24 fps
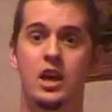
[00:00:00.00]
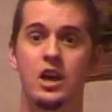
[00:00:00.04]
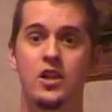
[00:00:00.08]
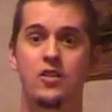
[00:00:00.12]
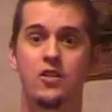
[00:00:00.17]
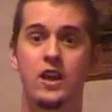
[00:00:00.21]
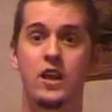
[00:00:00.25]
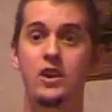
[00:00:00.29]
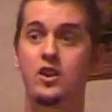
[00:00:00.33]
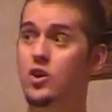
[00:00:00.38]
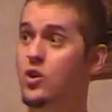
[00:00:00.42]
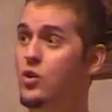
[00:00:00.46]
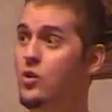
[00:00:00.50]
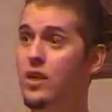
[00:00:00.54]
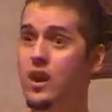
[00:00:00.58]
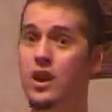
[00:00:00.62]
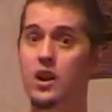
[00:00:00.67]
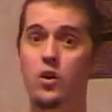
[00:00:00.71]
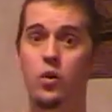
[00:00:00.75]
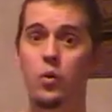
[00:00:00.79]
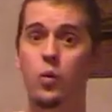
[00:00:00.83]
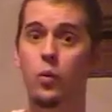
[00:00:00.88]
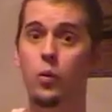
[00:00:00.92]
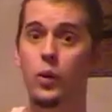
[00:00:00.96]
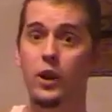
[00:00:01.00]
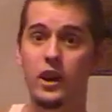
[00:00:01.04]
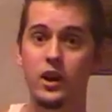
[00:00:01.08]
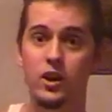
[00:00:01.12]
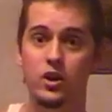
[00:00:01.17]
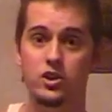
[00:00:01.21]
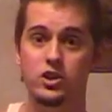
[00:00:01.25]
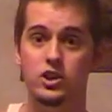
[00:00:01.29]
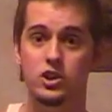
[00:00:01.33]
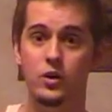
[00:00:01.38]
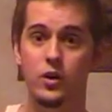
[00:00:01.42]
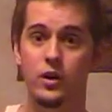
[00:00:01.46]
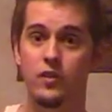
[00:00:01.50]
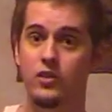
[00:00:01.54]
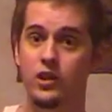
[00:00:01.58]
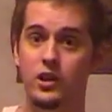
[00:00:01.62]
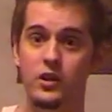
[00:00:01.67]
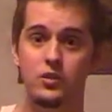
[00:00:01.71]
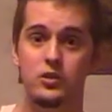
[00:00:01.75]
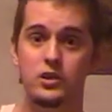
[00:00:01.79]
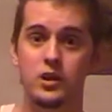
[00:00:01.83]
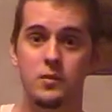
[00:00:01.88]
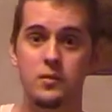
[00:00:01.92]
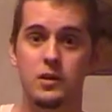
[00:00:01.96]
They knew that in a week or two everything
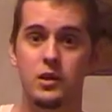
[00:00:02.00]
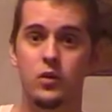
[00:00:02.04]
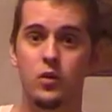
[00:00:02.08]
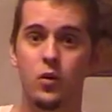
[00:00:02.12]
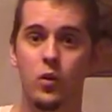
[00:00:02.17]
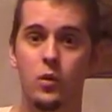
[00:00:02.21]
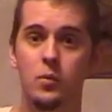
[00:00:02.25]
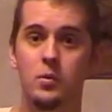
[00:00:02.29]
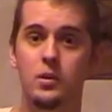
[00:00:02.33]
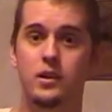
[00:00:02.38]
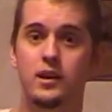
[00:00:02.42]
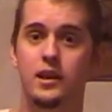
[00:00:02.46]
was going to be normal